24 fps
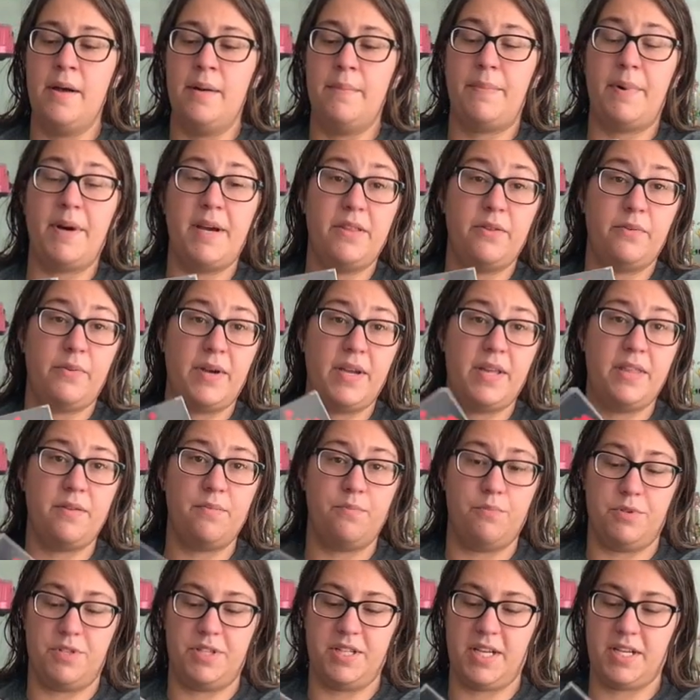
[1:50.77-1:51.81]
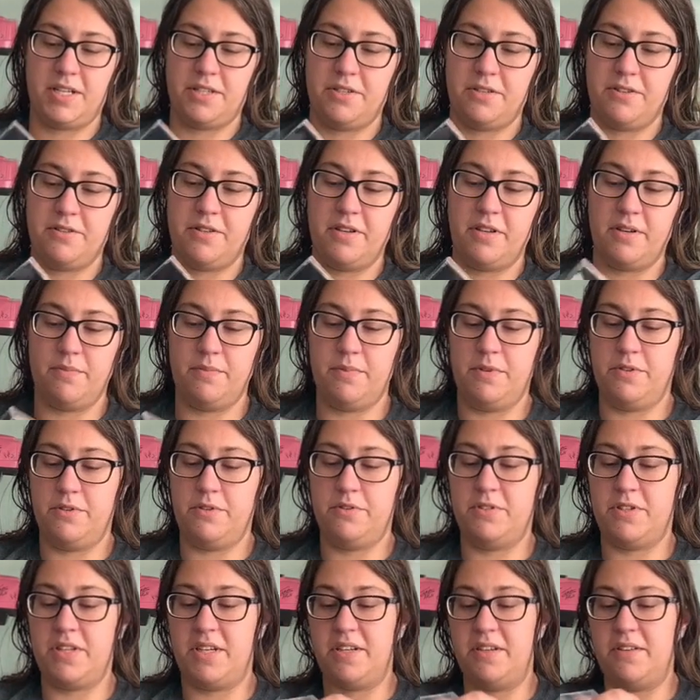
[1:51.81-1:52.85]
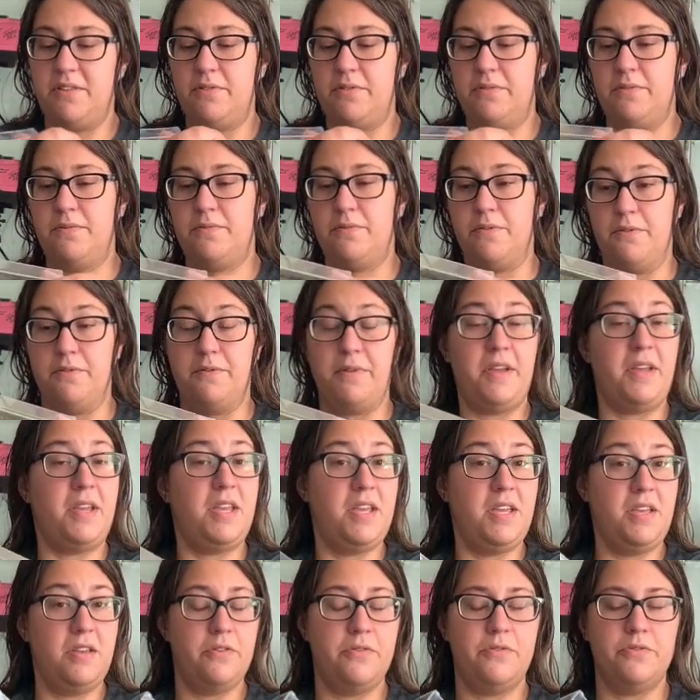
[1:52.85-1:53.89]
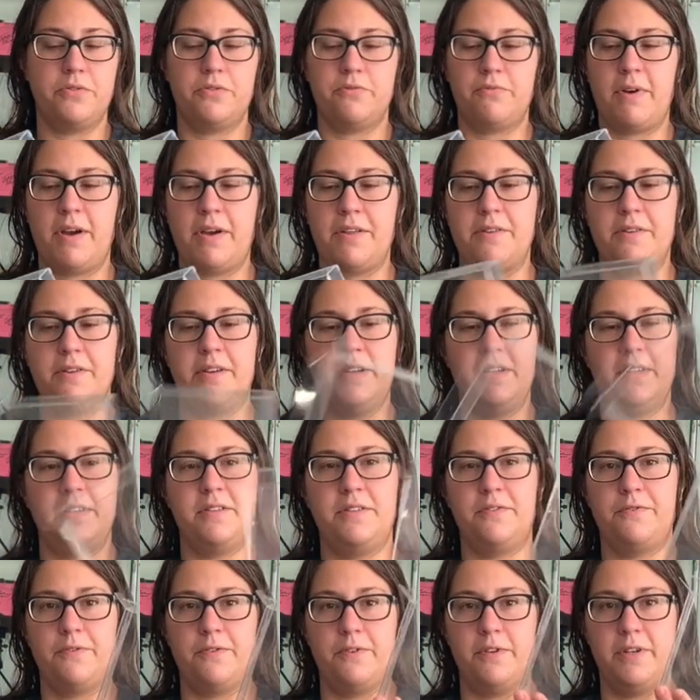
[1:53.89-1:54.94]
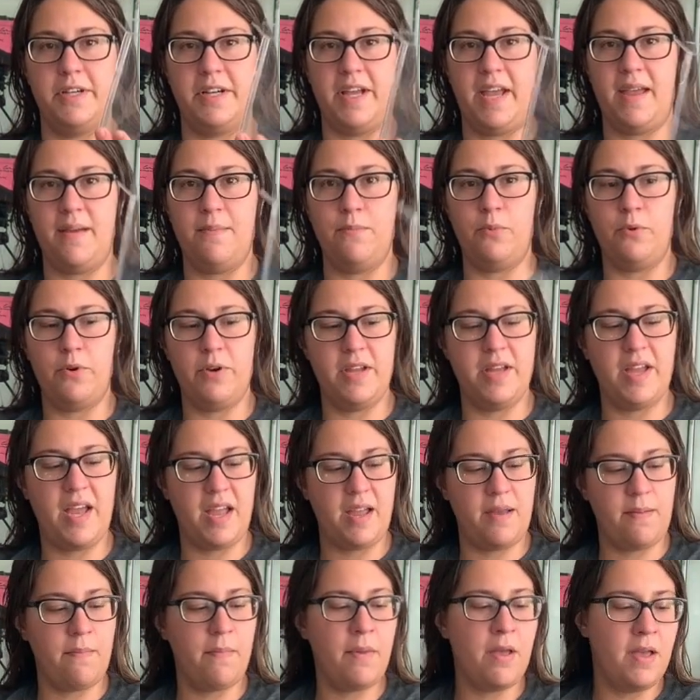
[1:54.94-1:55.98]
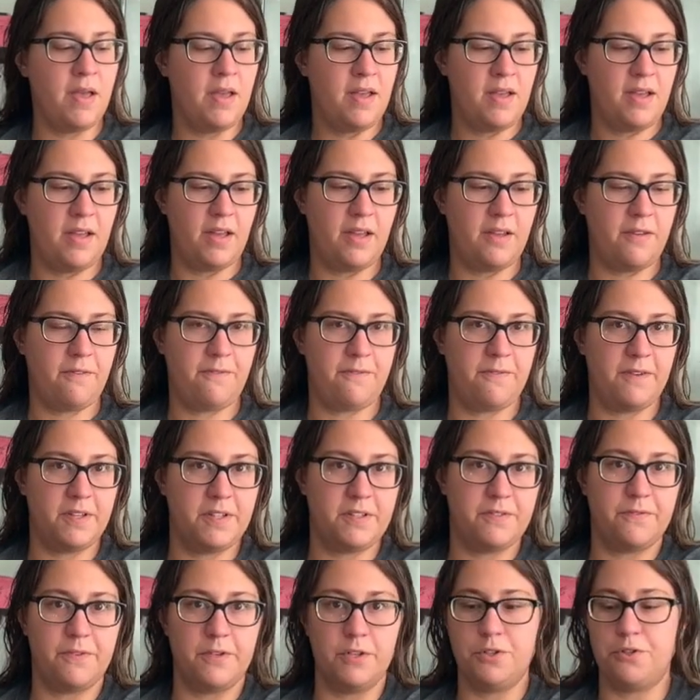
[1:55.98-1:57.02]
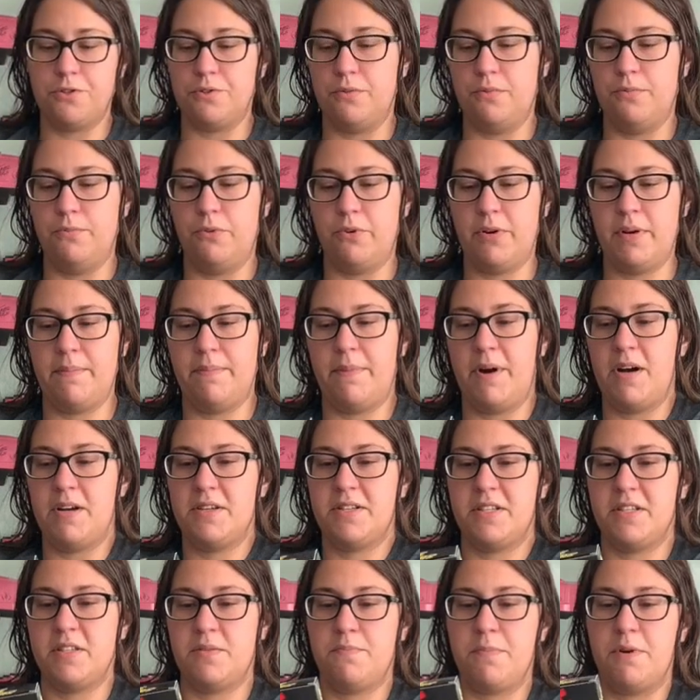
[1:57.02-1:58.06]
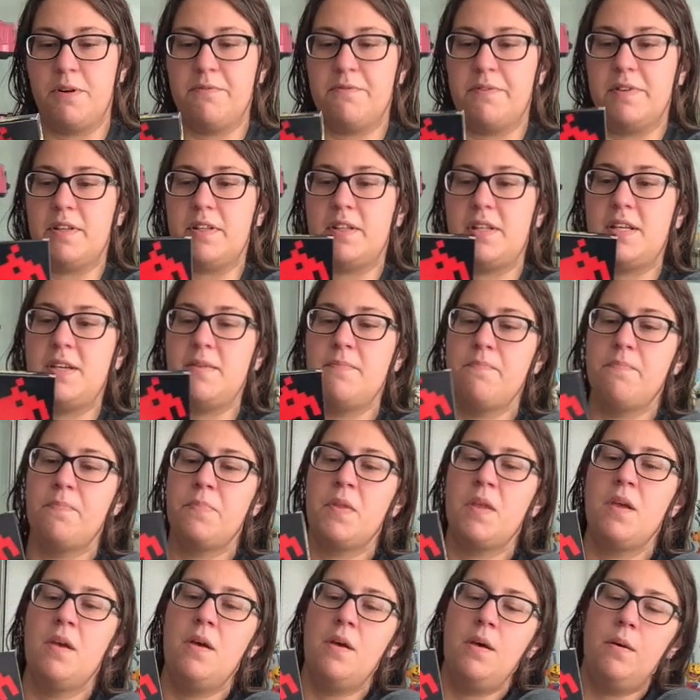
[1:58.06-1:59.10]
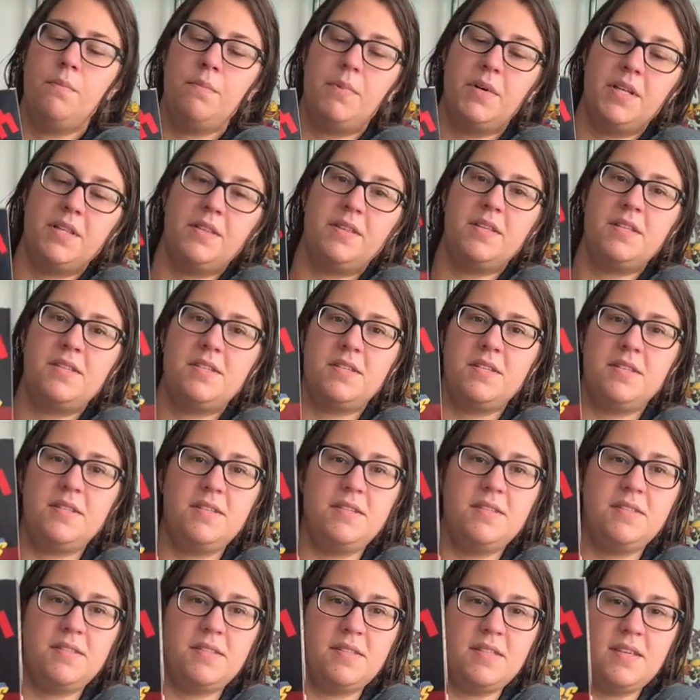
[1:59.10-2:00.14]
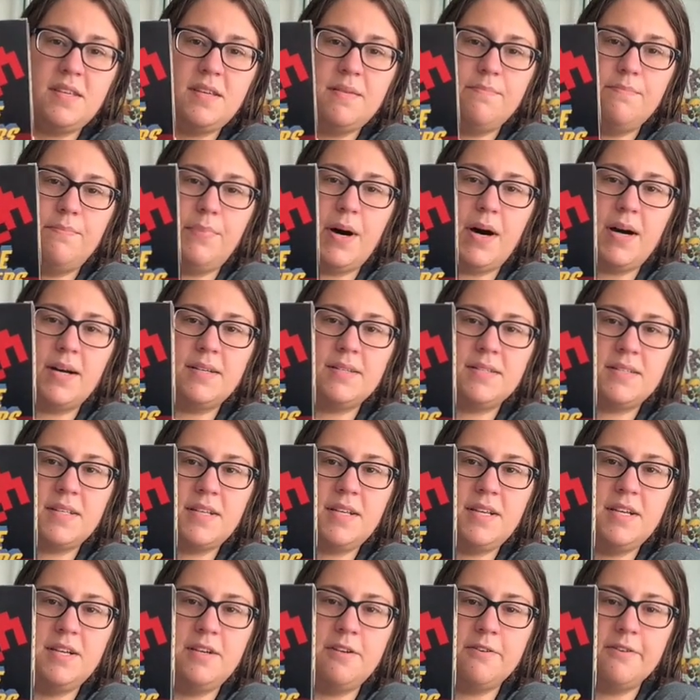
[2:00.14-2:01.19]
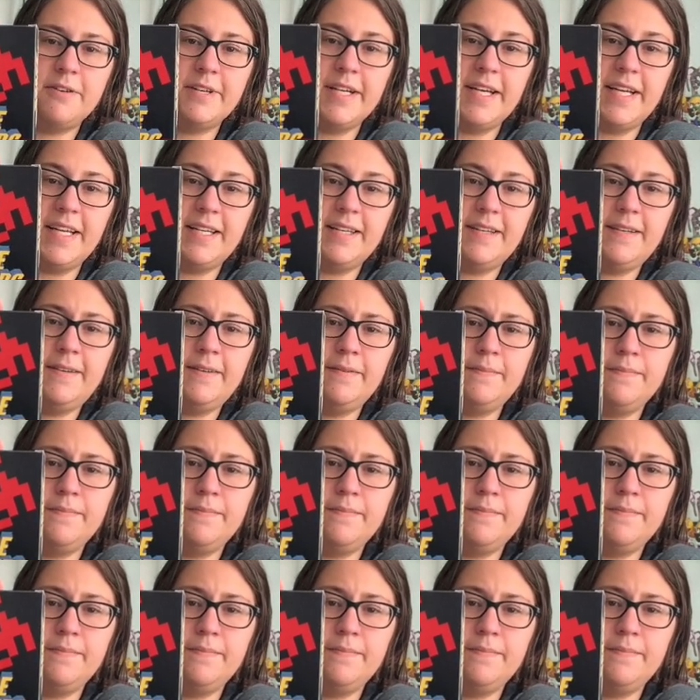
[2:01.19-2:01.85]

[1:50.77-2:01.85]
By the way, the protector that I'm using, or that he used rather, is for a Game Boy game. It fits Virtual Boy boxes perfectly. But this is the box that he created.